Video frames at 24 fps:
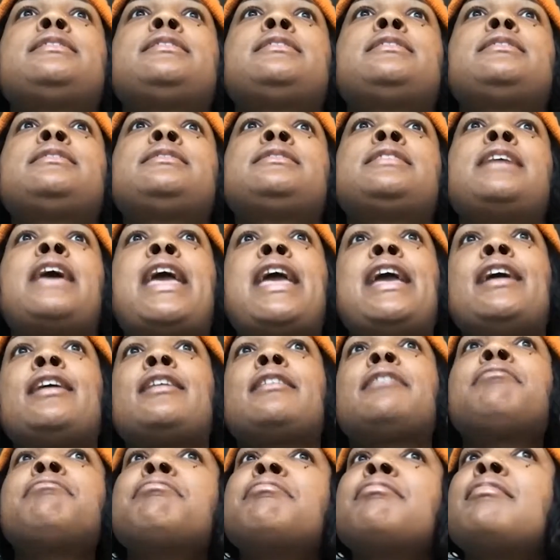Take,
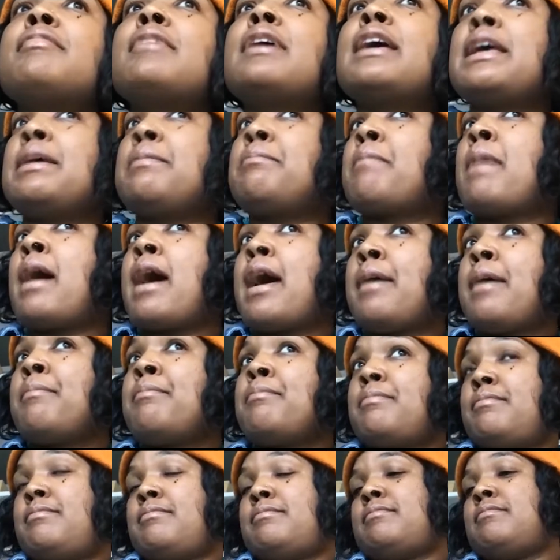in my
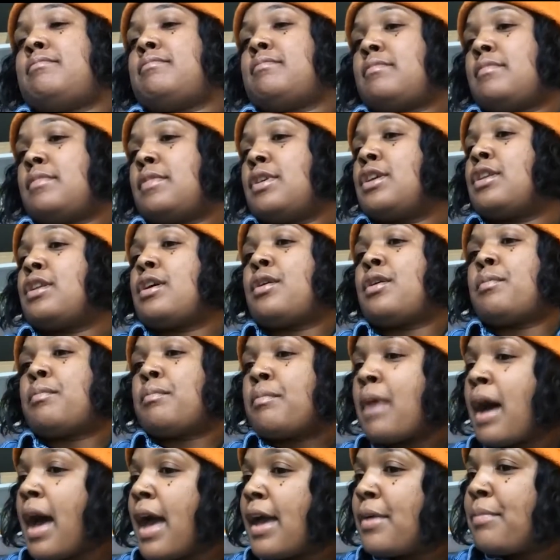
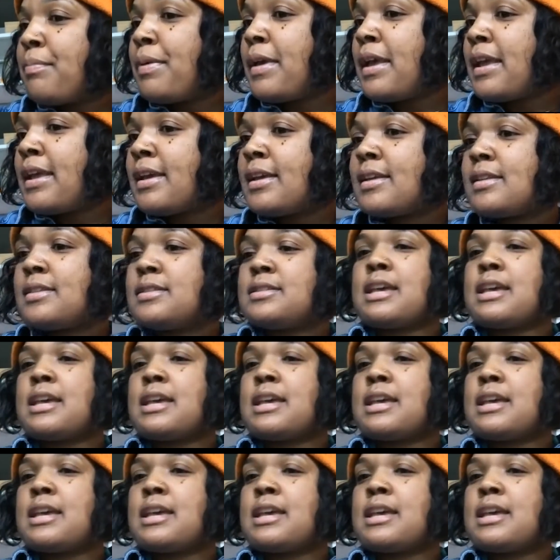opinion, take